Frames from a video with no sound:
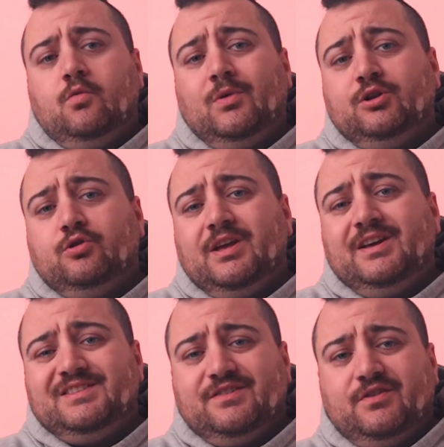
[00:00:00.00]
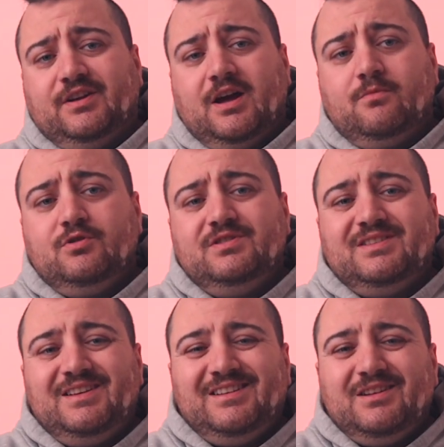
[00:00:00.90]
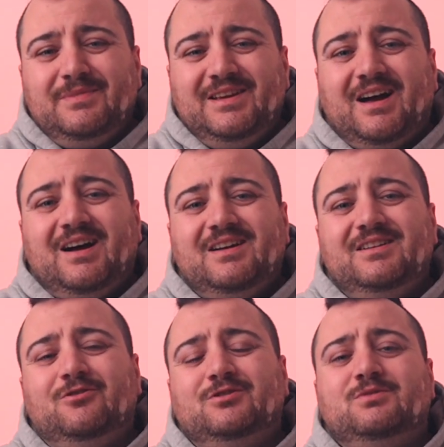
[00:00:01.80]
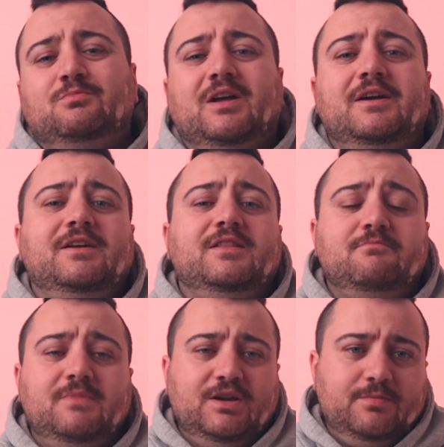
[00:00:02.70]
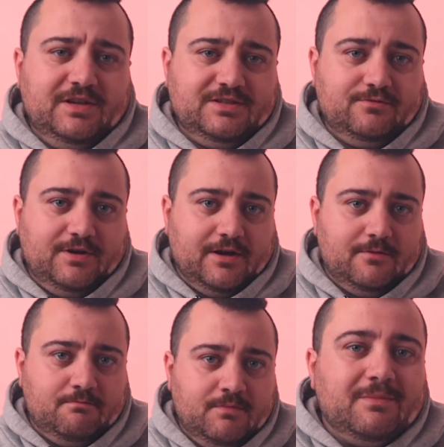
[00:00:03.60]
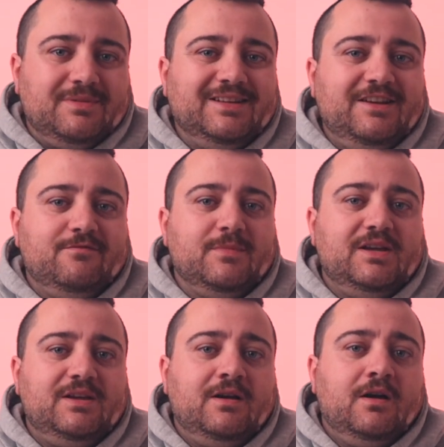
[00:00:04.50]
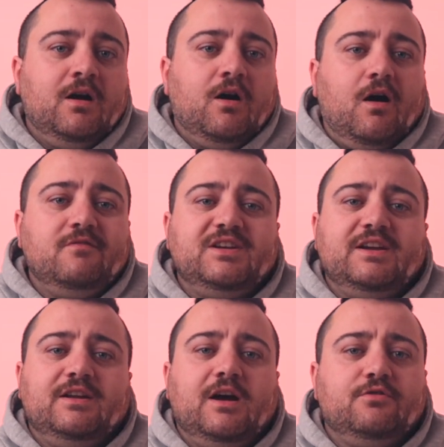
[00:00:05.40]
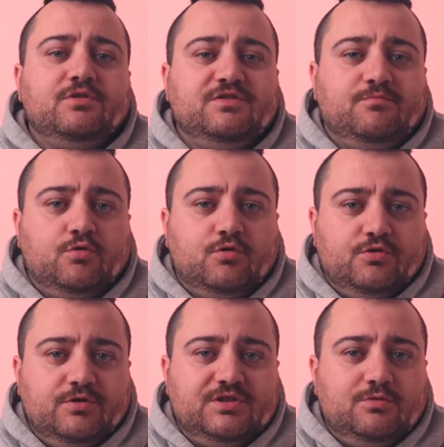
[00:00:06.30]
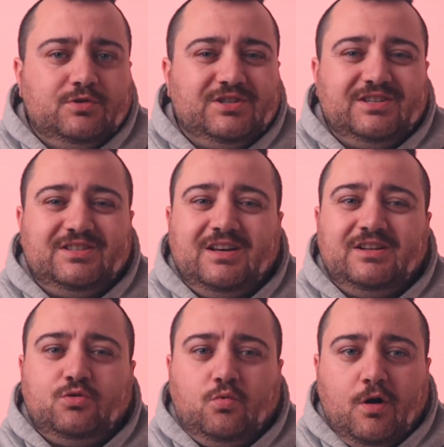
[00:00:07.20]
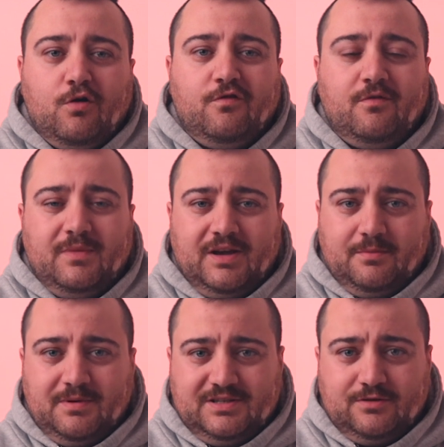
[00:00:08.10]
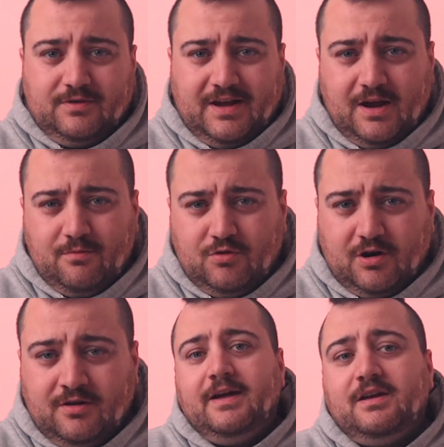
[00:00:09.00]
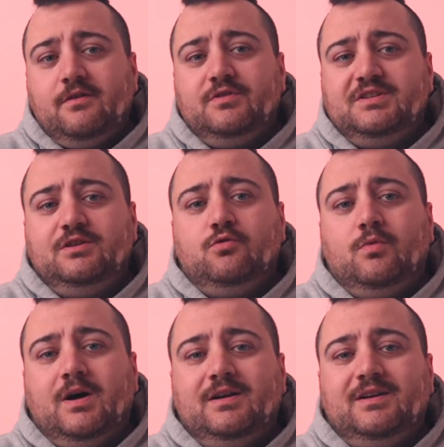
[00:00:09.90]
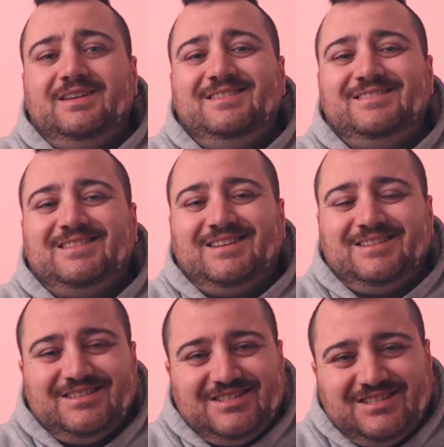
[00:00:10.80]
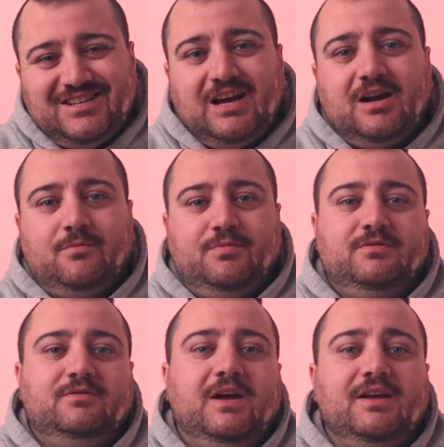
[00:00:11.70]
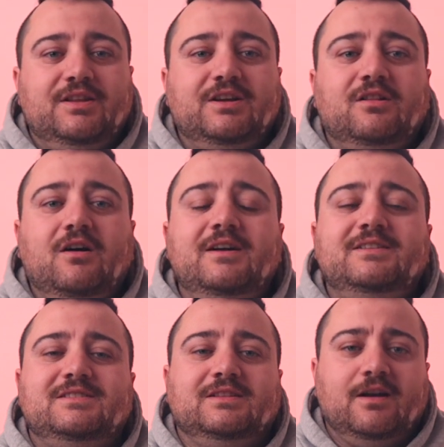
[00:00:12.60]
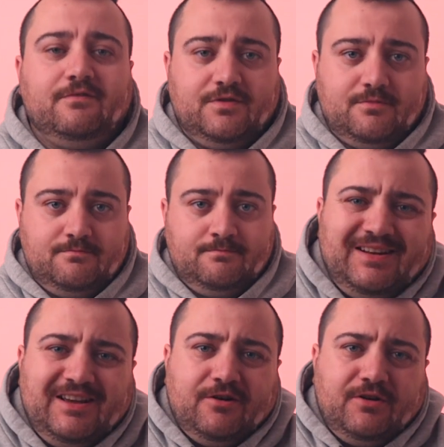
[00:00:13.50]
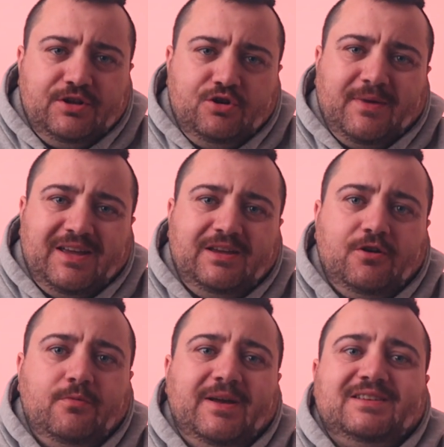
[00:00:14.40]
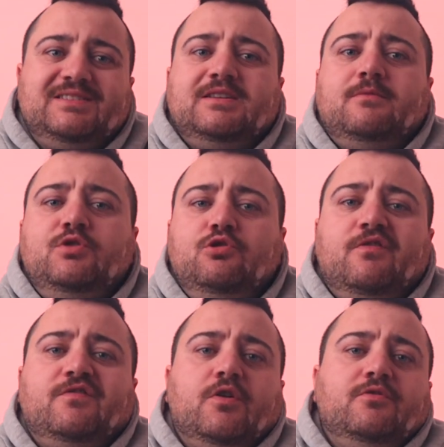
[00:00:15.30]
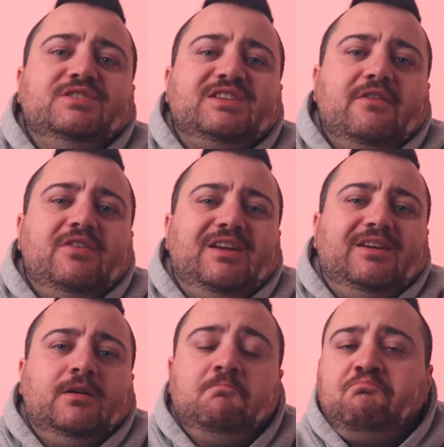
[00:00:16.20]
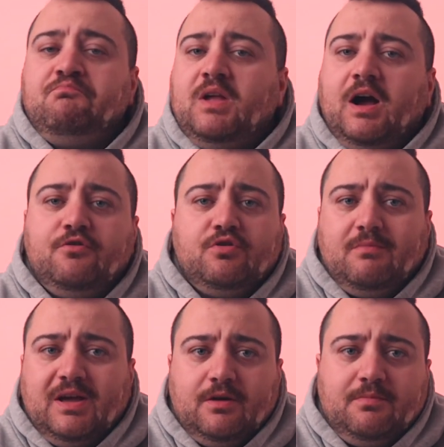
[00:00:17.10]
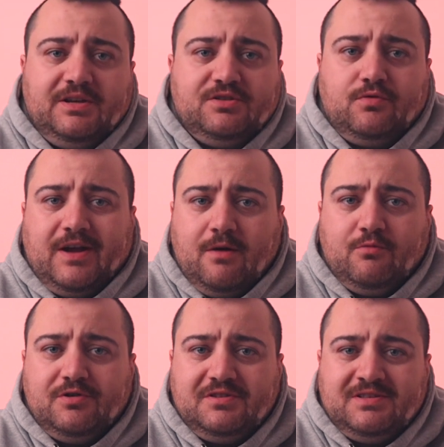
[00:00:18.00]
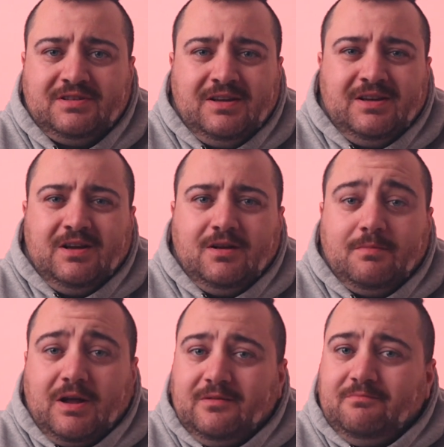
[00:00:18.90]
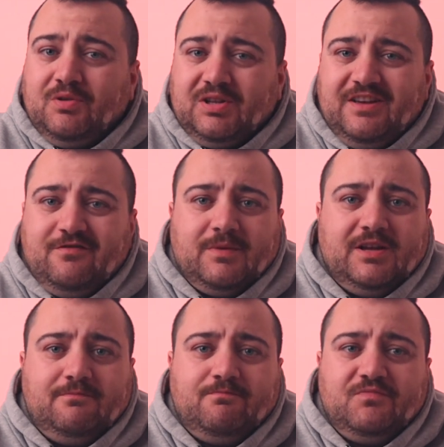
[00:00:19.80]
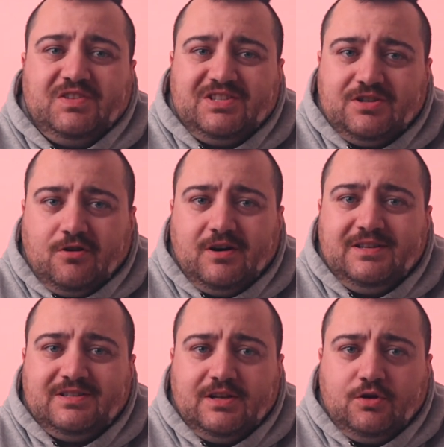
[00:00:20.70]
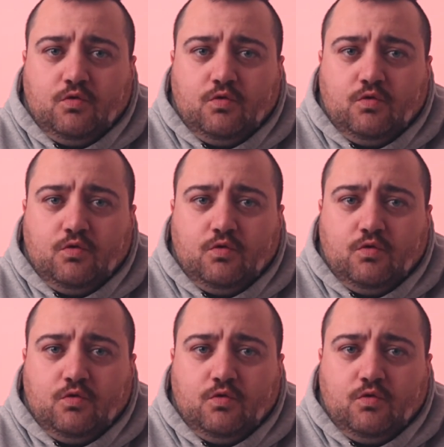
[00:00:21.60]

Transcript: When looking at different cameras, it can be hard not to play the megapixel game, but believe me, I've taken hundreds of portraits with just a 12 megapixel camera, and every single one is sharp, and the clients love them. Now, you may hear about some newer phones having 100 megapixel cameras, but believe me, the size and